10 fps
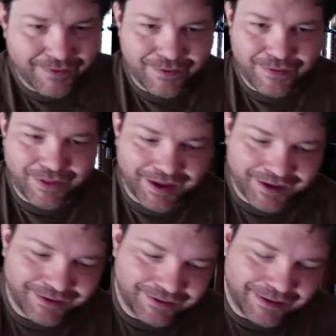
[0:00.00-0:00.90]

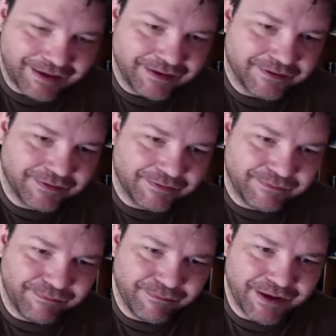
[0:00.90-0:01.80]
thing that is
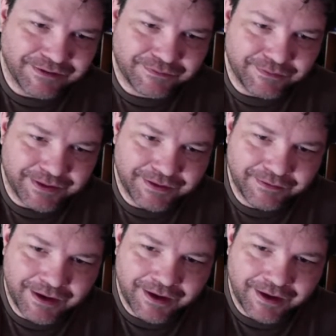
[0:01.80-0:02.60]
must read